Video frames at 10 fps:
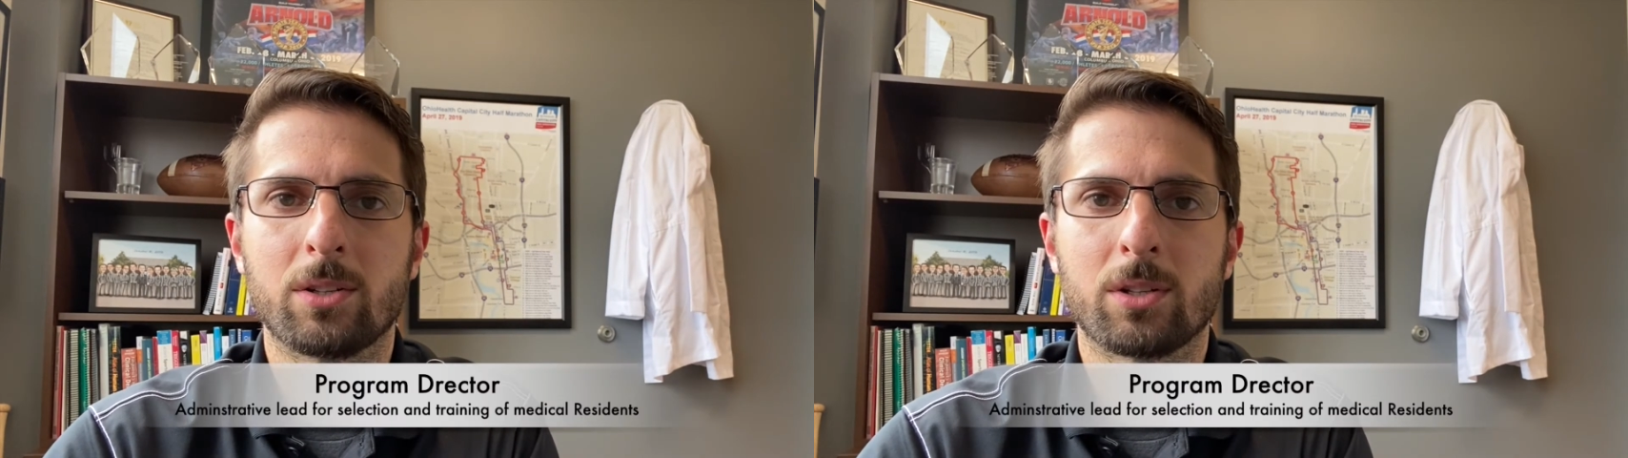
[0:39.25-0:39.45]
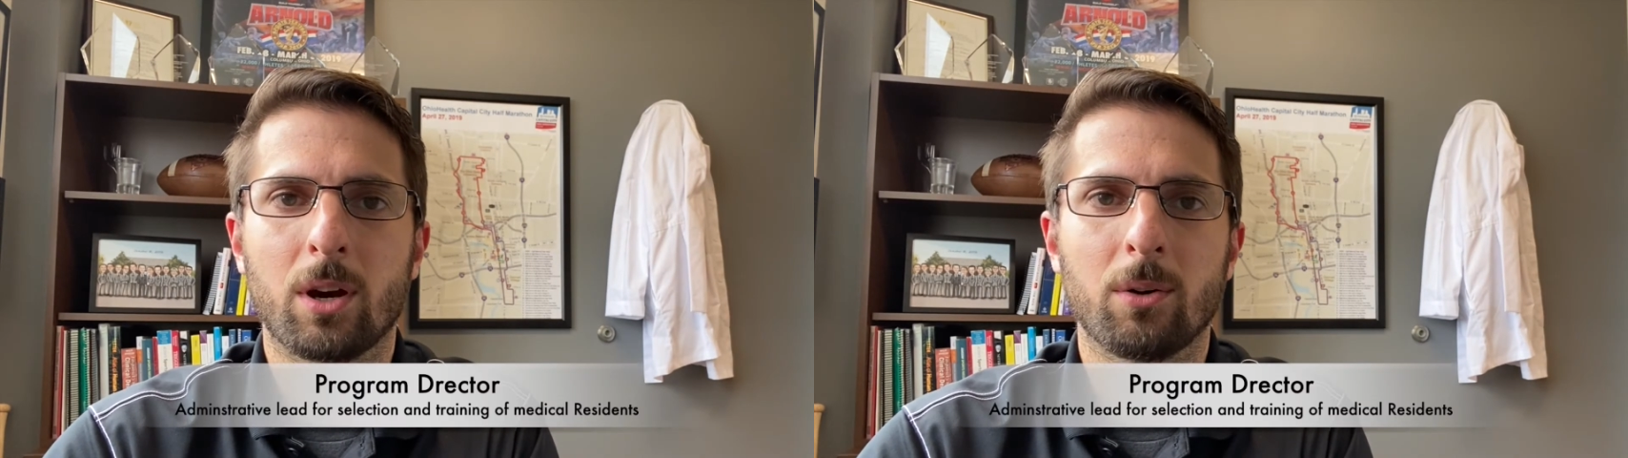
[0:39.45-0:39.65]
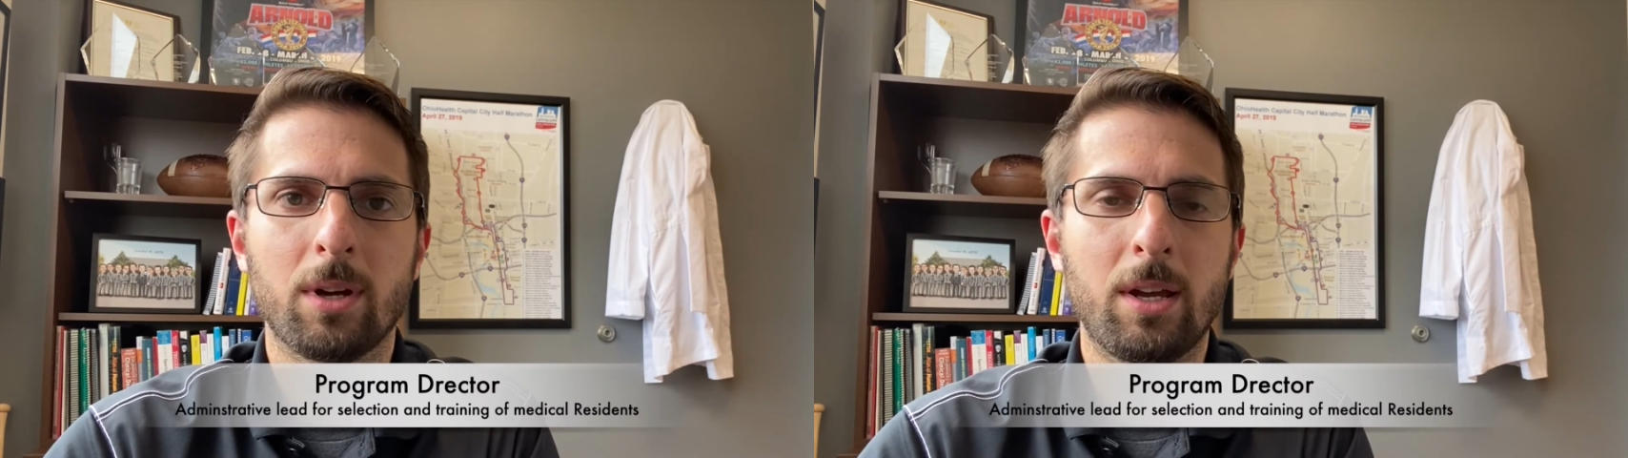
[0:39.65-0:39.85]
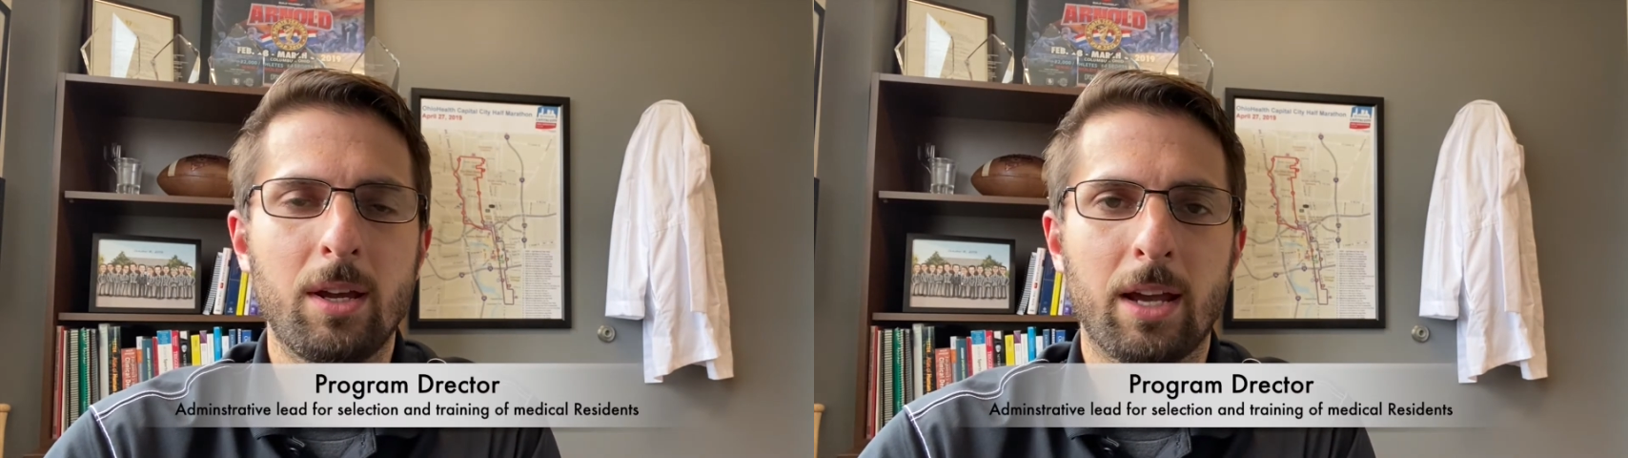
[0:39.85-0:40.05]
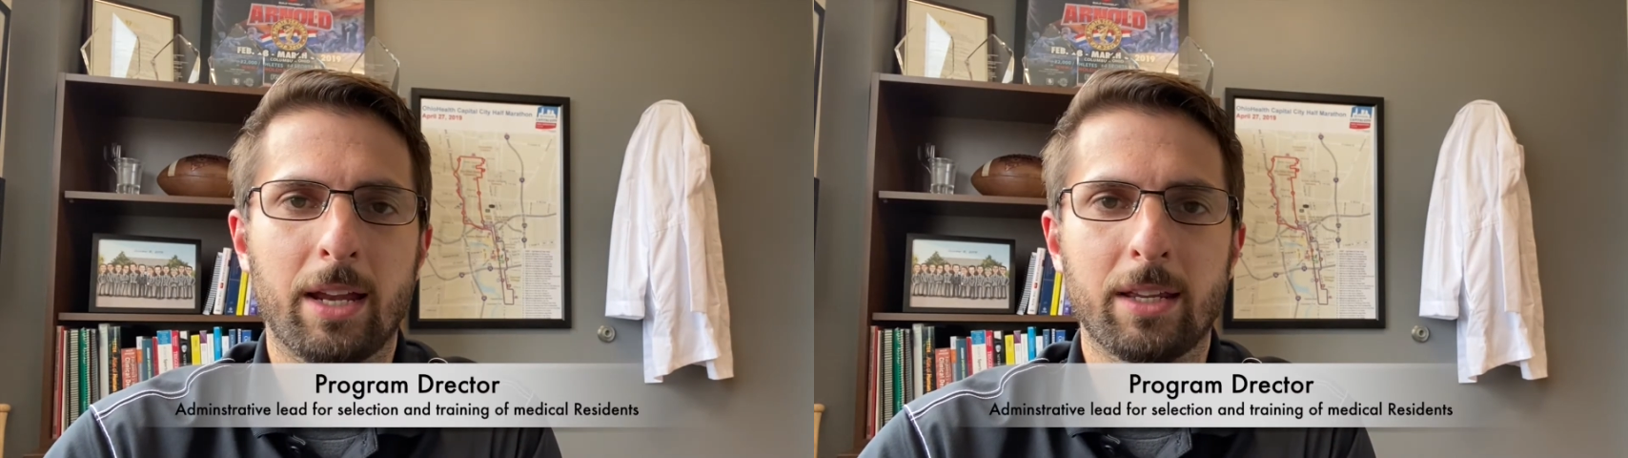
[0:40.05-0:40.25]
So
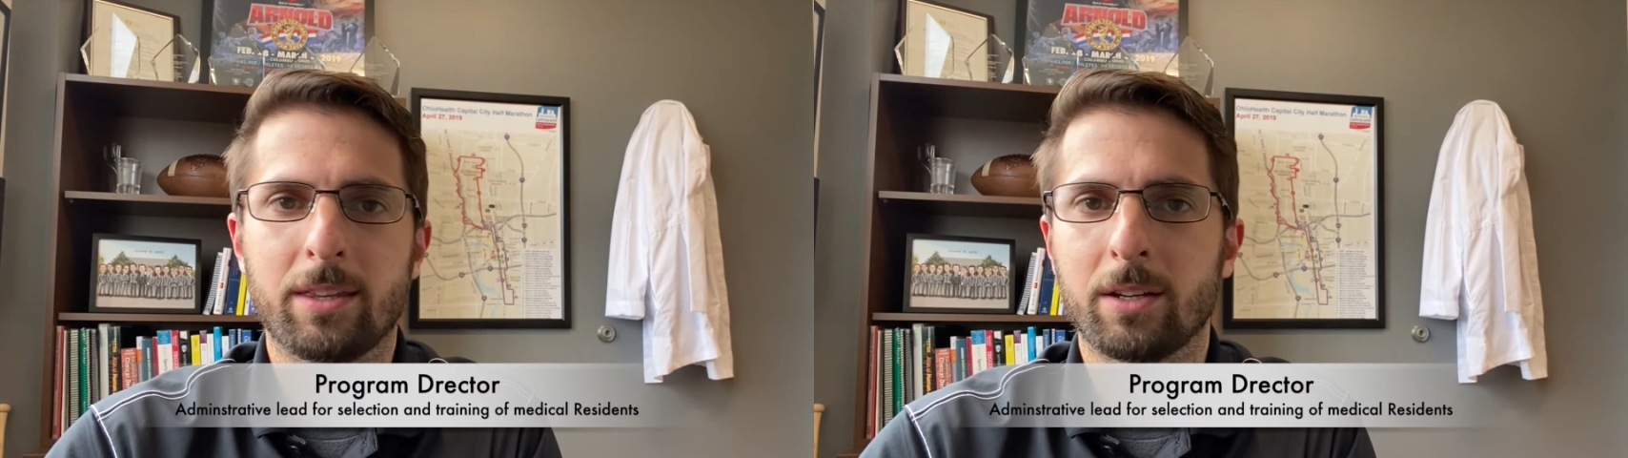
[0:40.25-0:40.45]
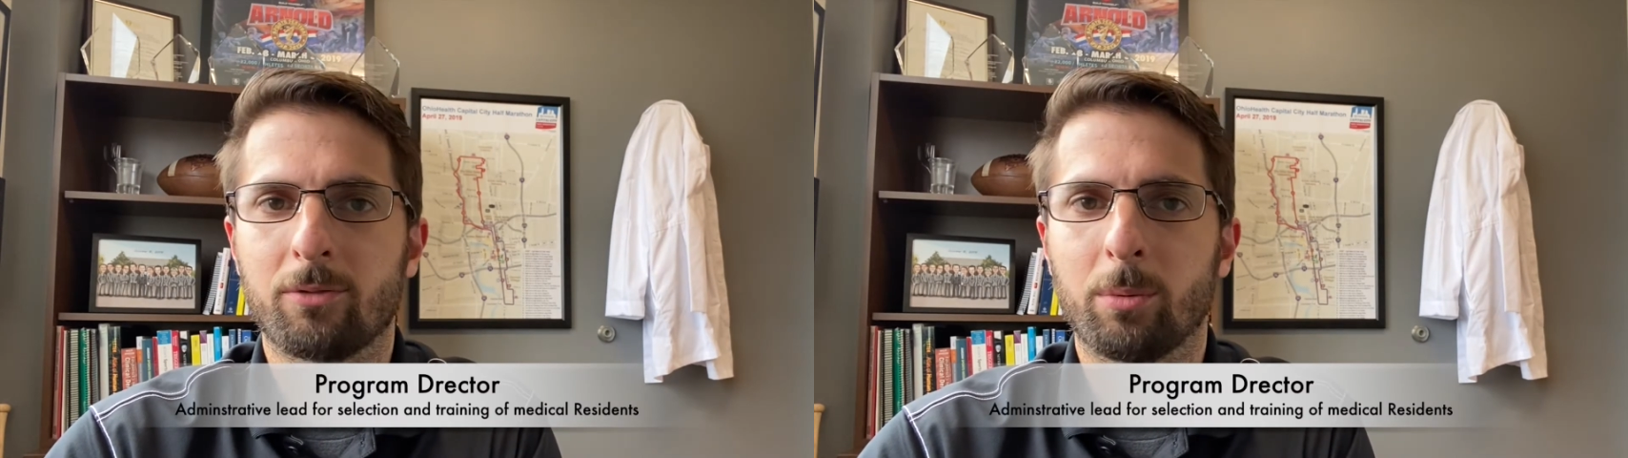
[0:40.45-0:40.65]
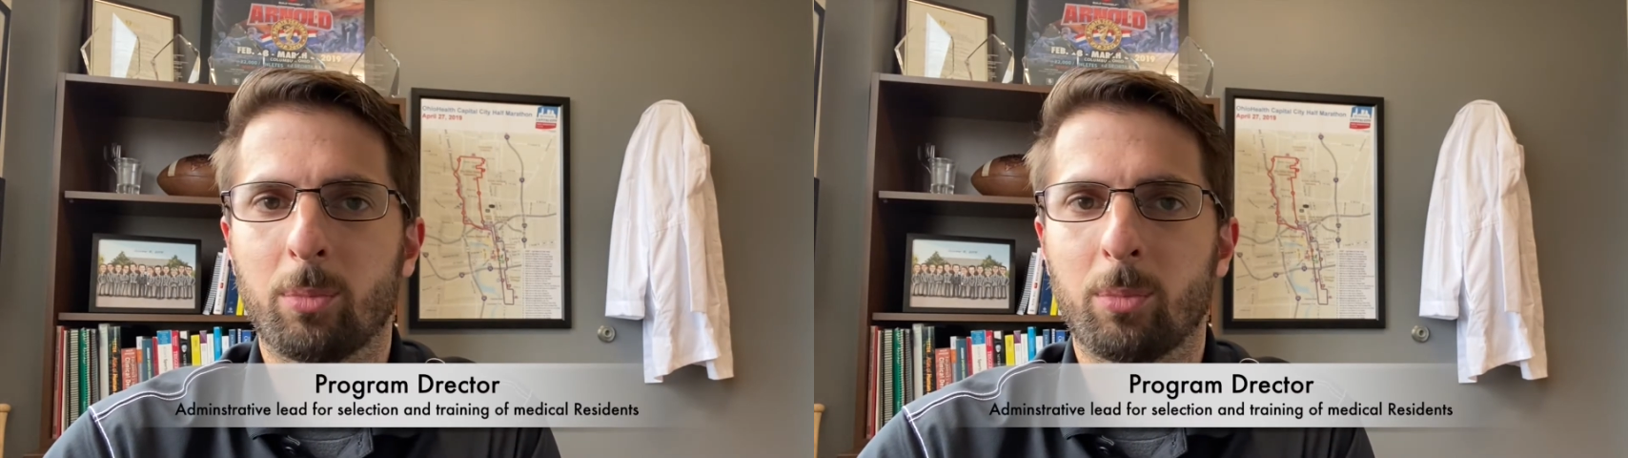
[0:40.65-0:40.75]
anything from